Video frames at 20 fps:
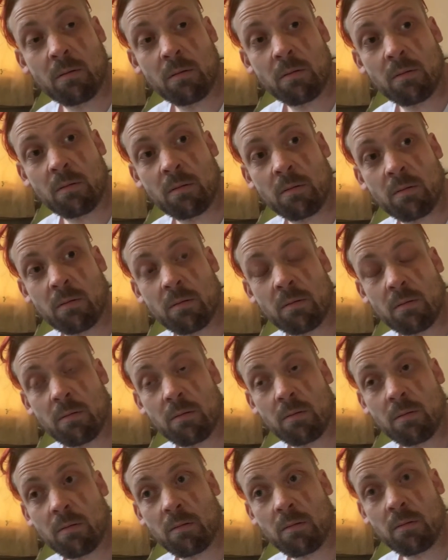
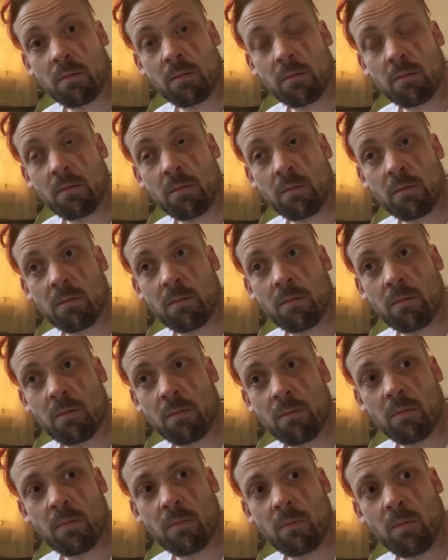
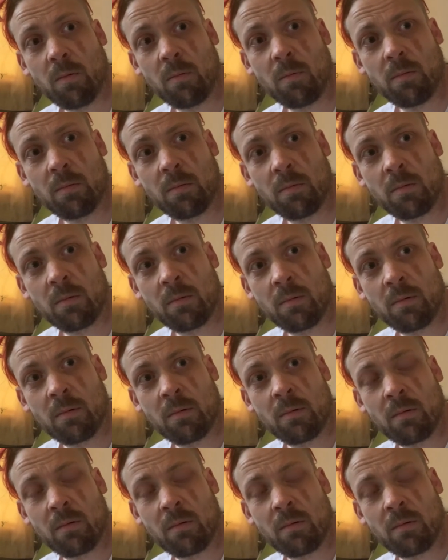(silence)